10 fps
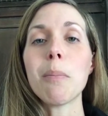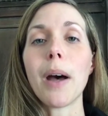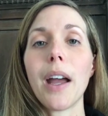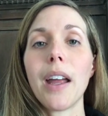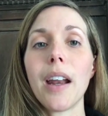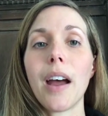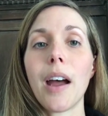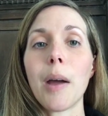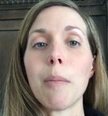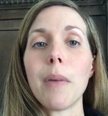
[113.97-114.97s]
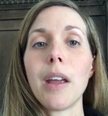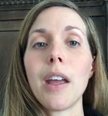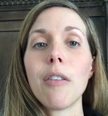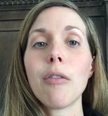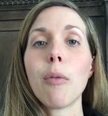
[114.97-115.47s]
But
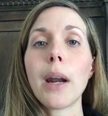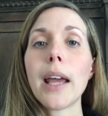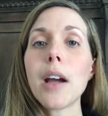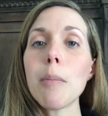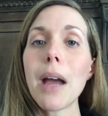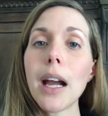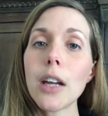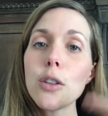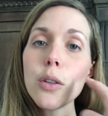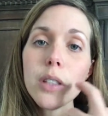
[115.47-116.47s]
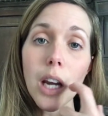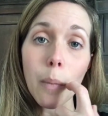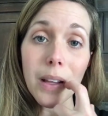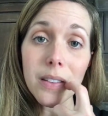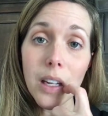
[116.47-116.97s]
if when I come back on Tuesday or
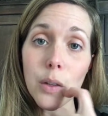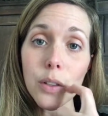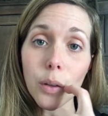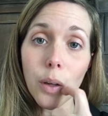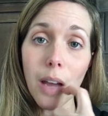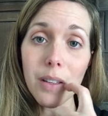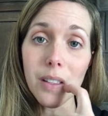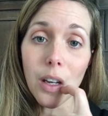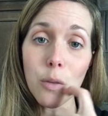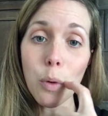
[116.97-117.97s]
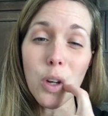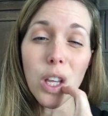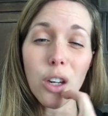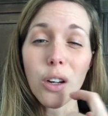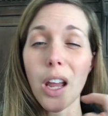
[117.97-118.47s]
Wednesday you still don't have a sketchbook,
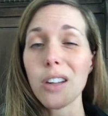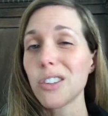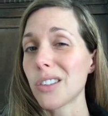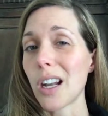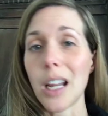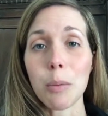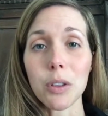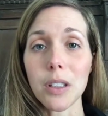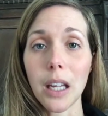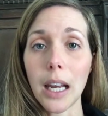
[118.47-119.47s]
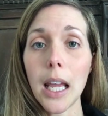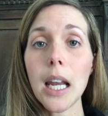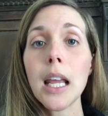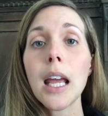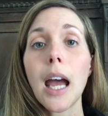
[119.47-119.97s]
like you're not able to get it,
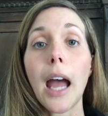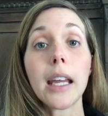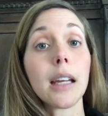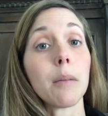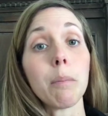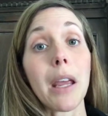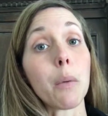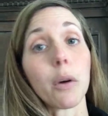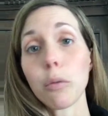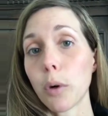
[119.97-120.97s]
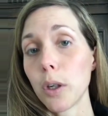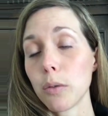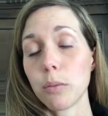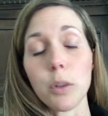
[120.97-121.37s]
I can make one for you.